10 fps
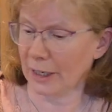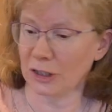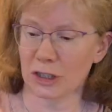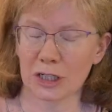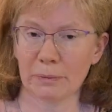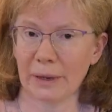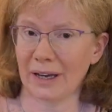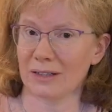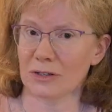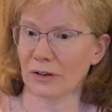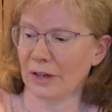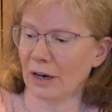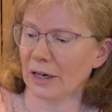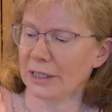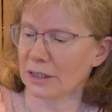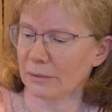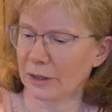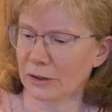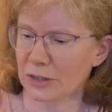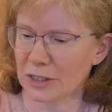It just depends on the item
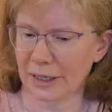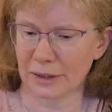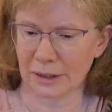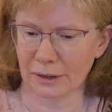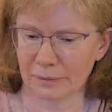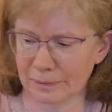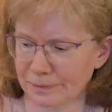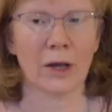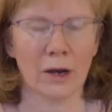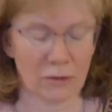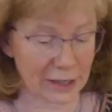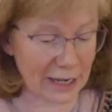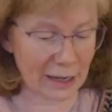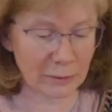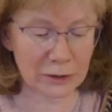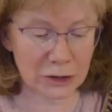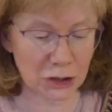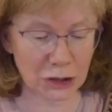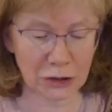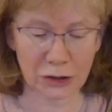that you're sending. Right, now I'm going to
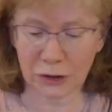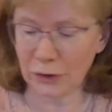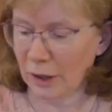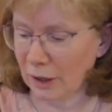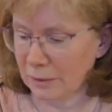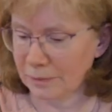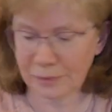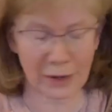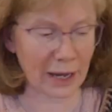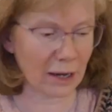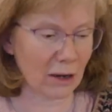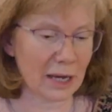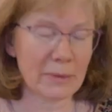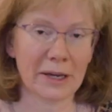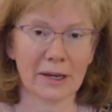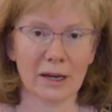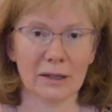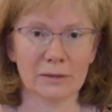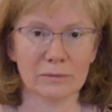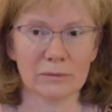show you how I make
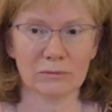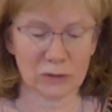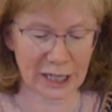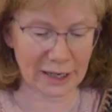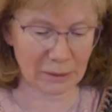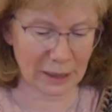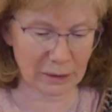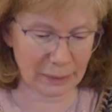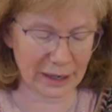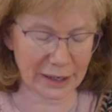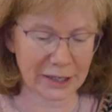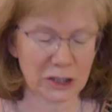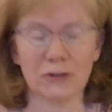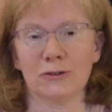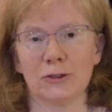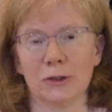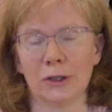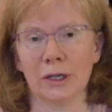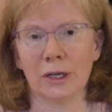a tailor-made package for